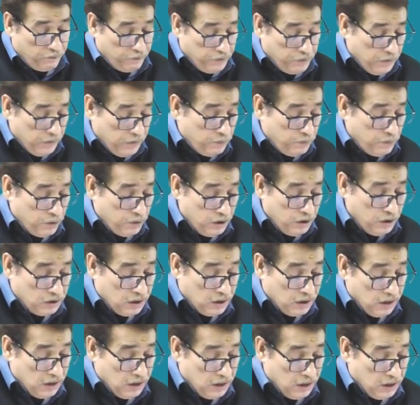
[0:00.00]

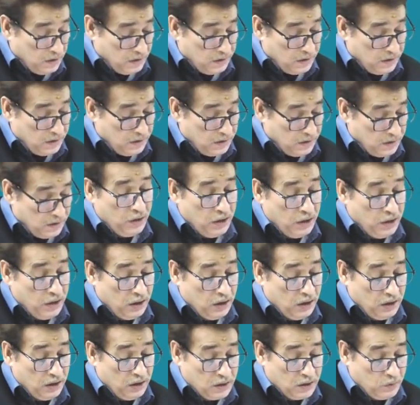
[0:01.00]
1.3 is given in
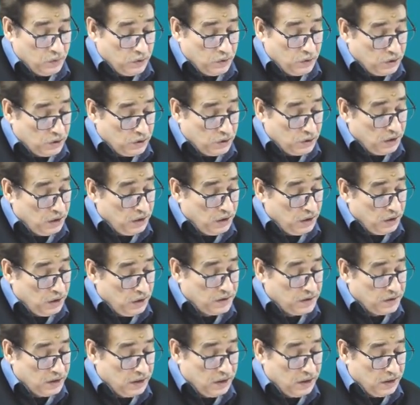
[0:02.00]
this question
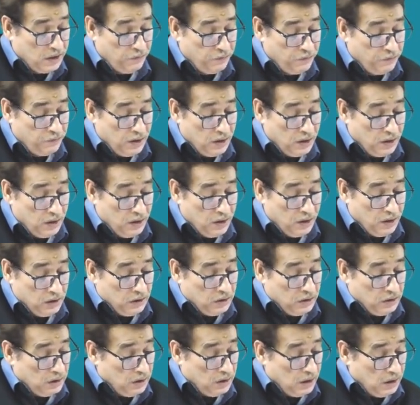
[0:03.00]
itself.
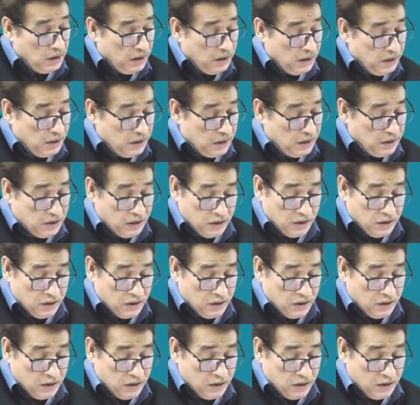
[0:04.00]
And